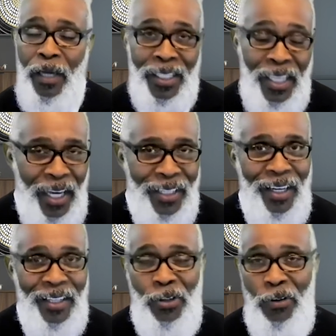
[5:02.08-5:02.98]
again,
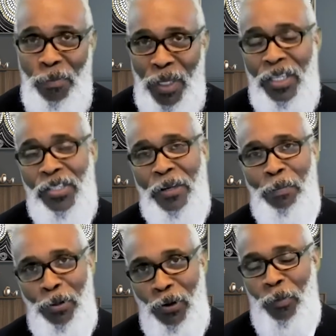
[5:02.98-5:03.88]
a tremendous
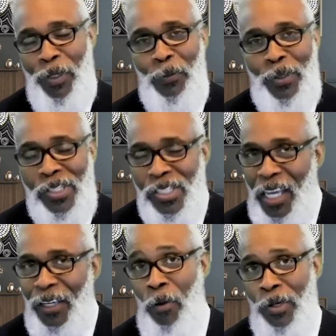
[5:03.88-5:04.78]
improvement. We're
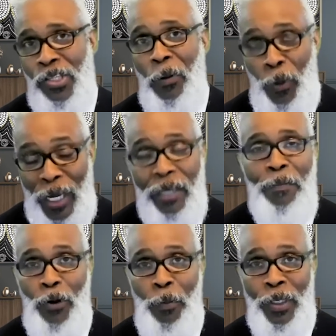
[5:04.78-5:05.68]
seeing homeownership rate
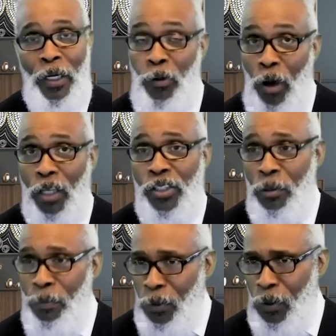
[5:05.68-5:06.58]
improvement across the
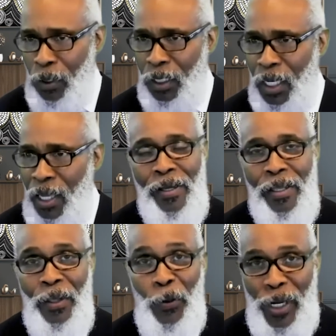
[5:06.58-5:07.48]
board.
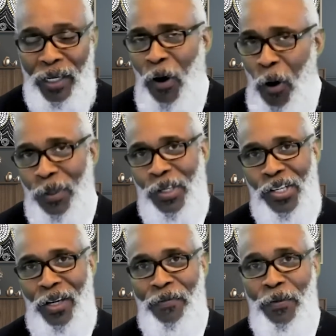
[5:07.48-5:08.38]
The rate of
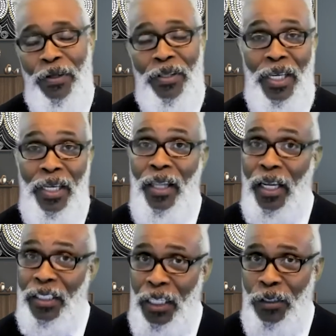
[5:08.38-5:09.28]
homeownership for the
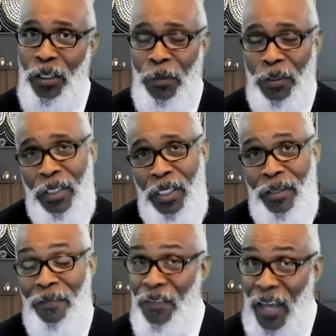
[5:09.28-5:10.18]
Latino community, the
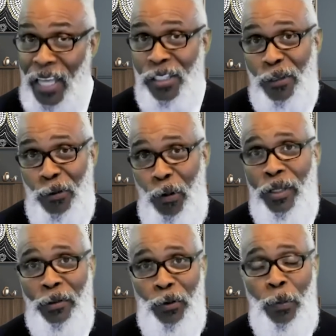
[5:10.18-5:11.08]
fastest
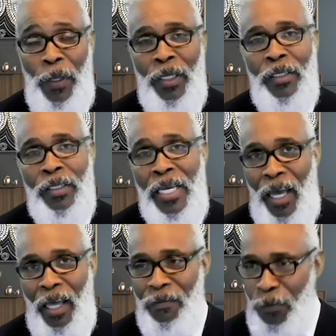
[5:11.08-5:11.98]
growing group in
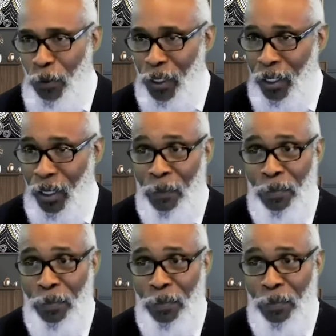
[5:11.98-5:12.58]
California and